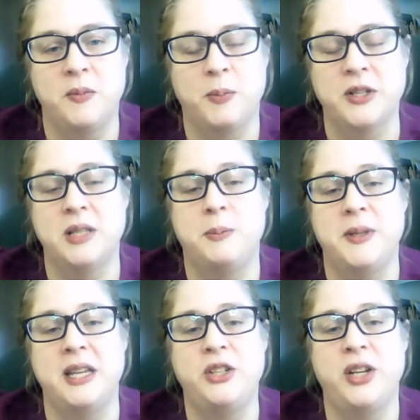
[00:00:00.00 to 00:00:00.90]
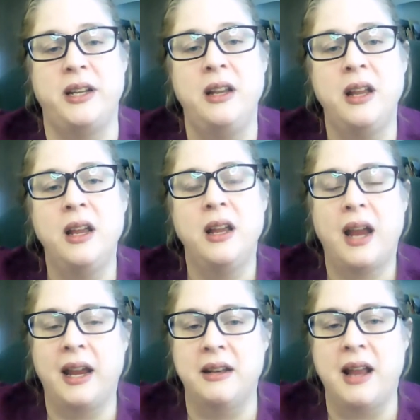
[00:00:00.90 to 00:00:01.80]
position
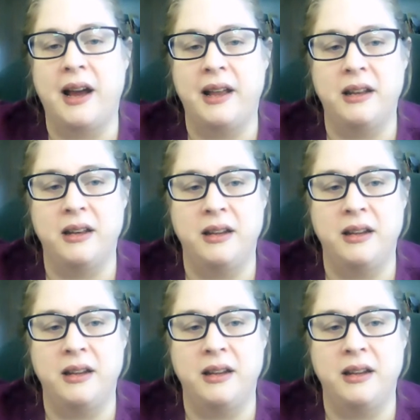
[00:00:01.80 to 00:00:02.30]
and not,